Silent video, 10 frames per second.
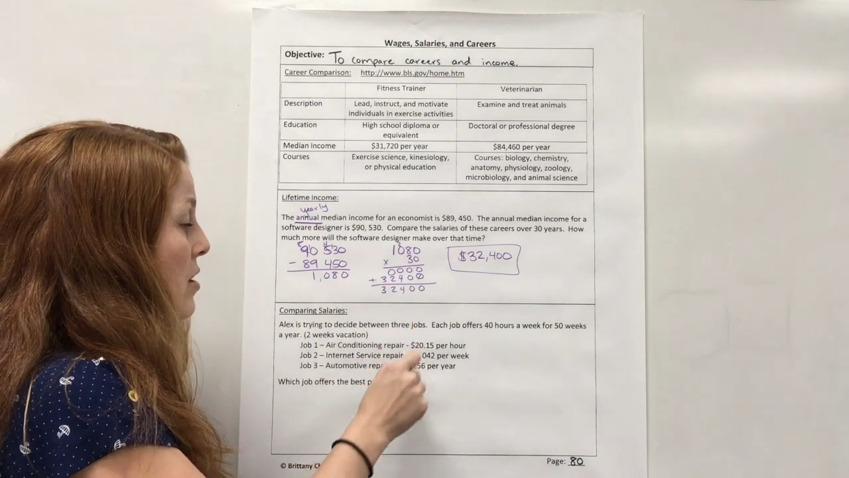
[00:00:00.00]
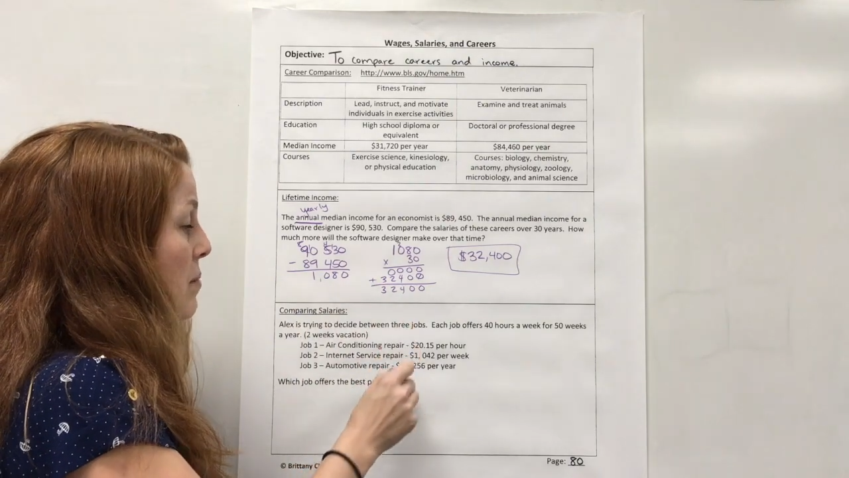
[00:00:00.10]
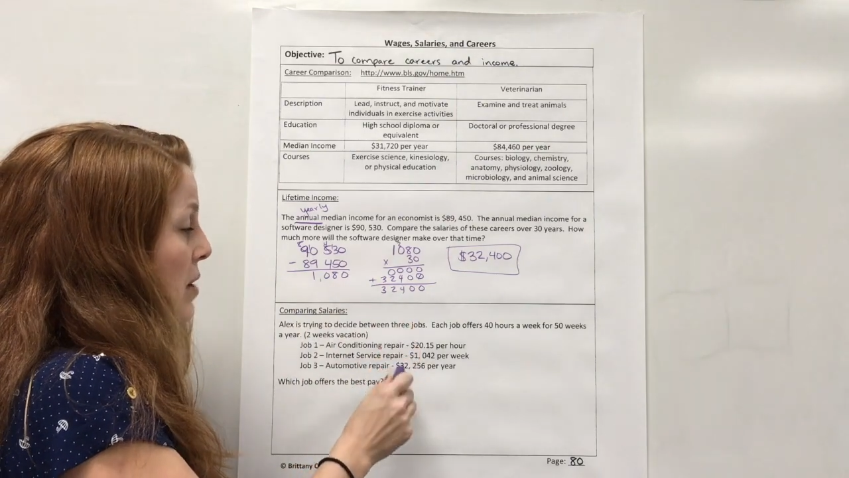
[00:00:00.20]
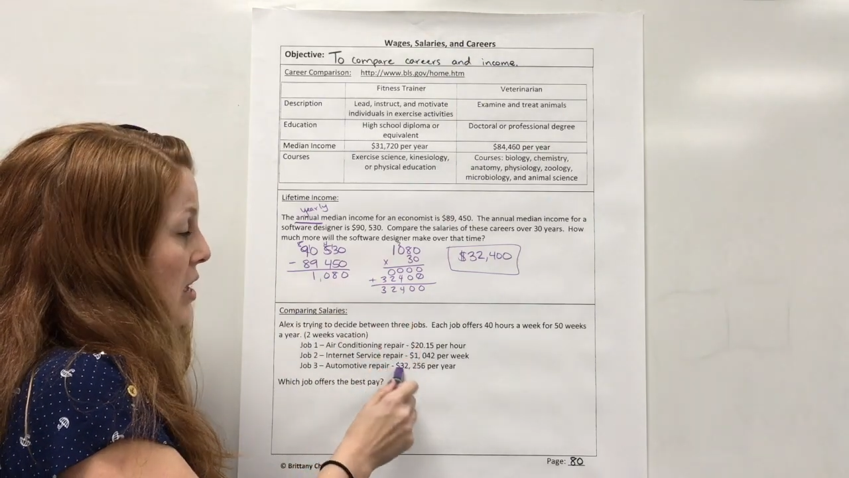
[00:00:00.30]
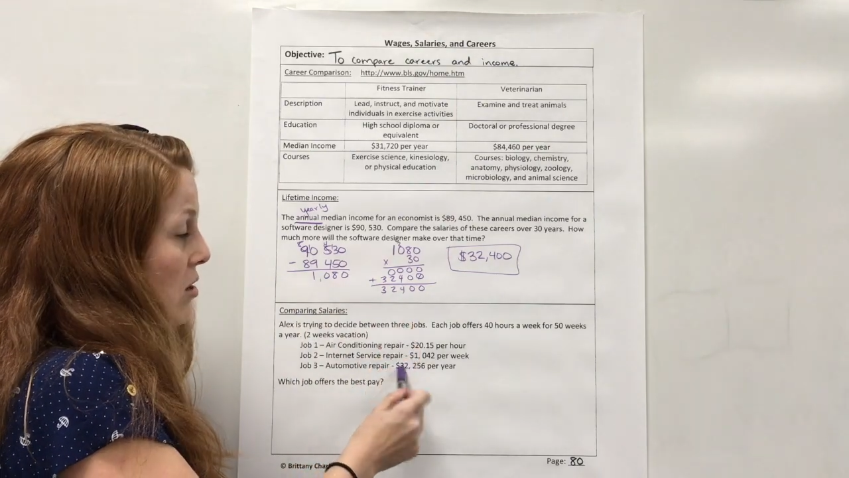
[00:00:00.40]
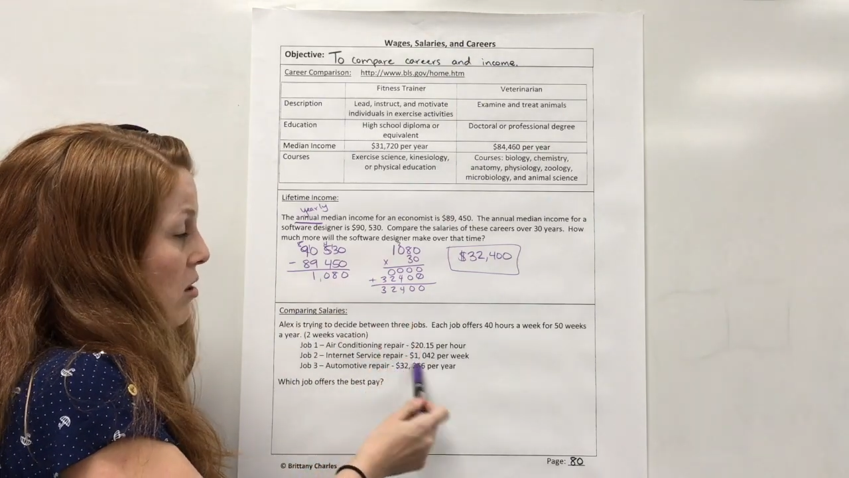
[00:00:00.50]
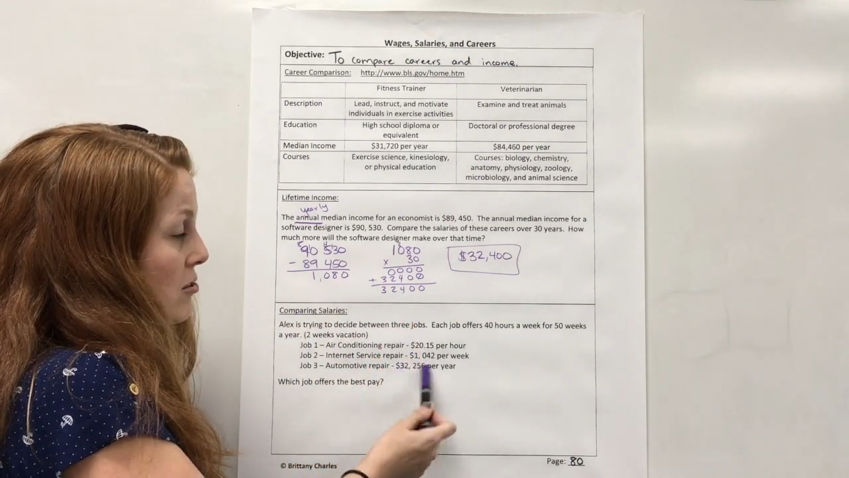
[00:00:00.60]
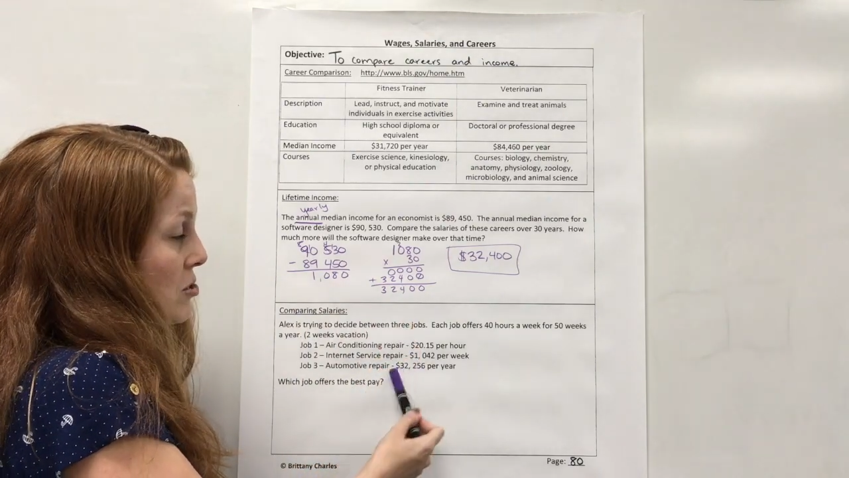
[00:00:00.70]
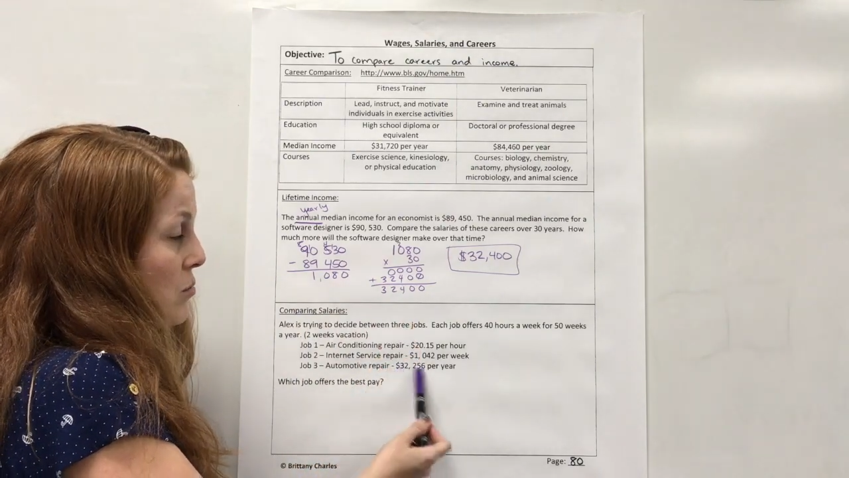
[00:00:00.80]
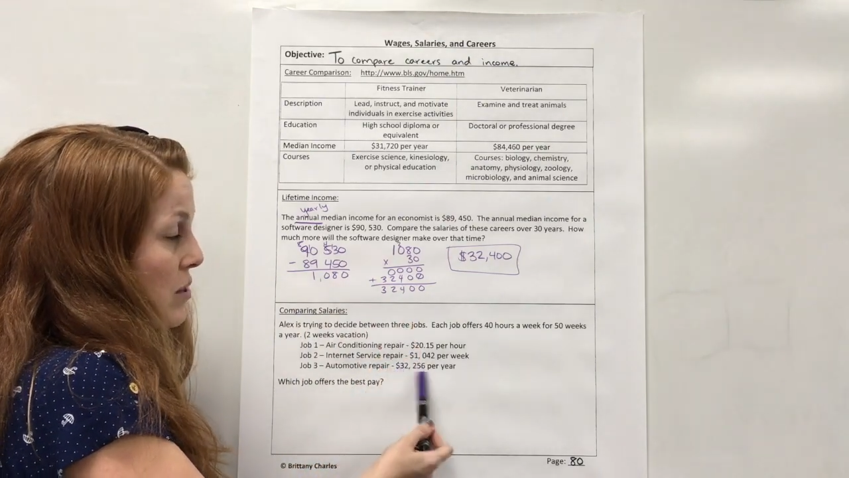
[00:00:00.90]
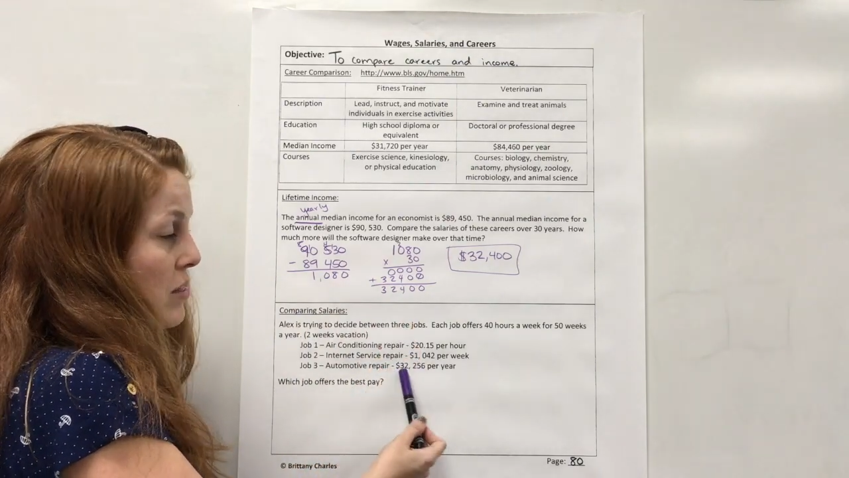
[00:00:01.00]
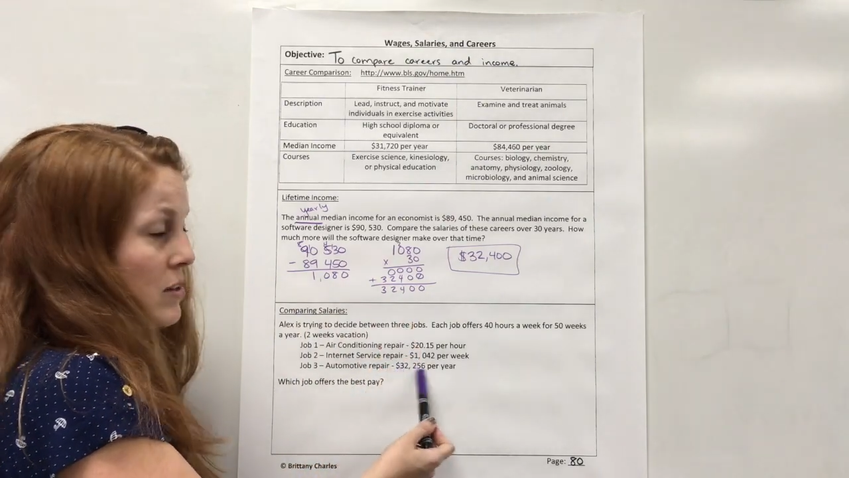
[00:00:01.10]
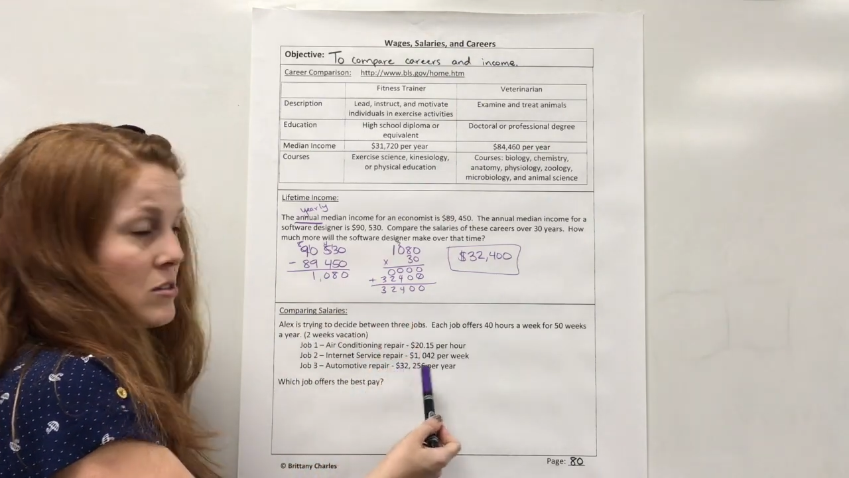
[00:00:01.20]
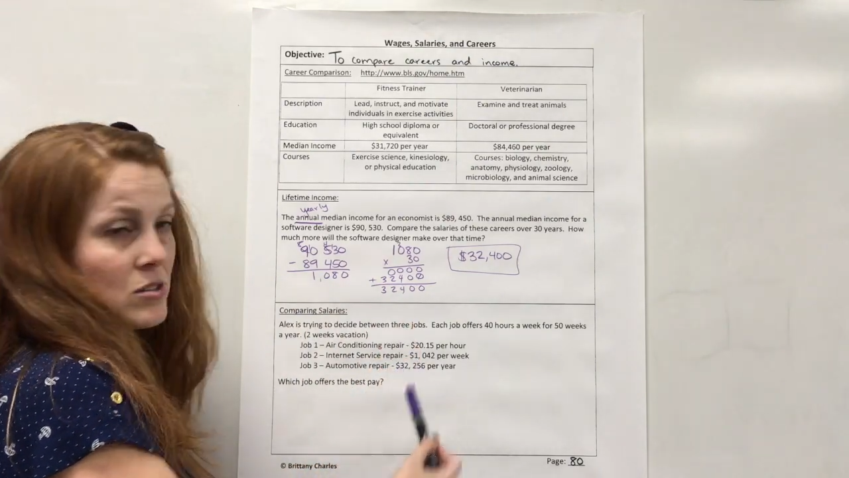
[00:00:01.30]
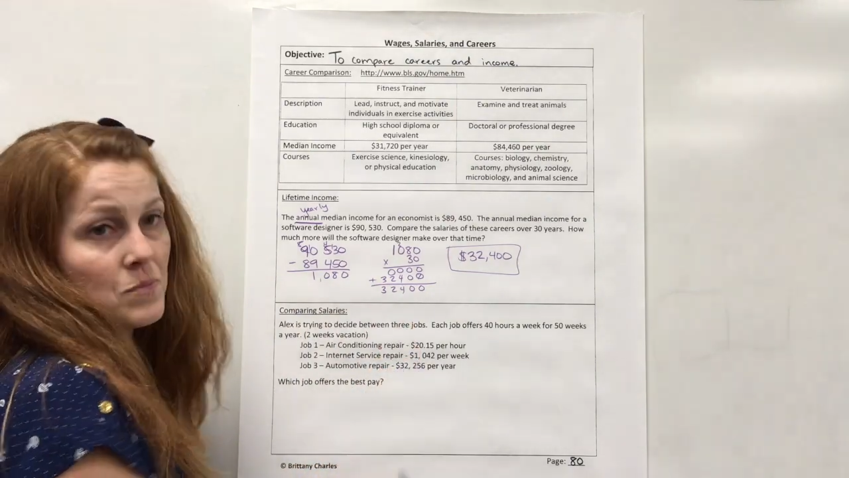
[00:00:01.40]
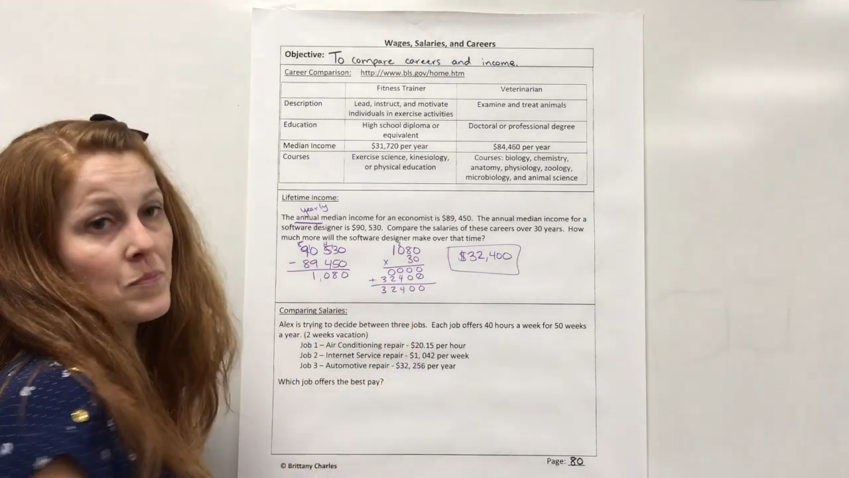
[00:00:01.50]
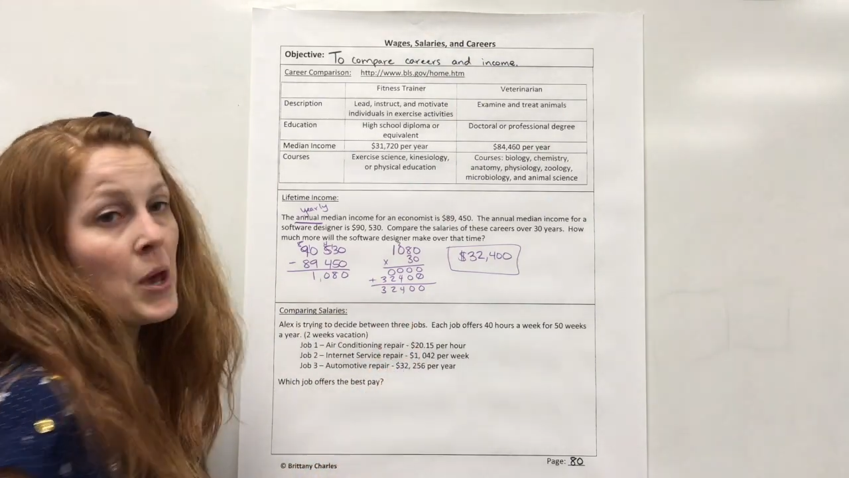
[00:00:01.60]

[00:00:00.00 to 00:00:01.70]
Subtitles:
them and also with this.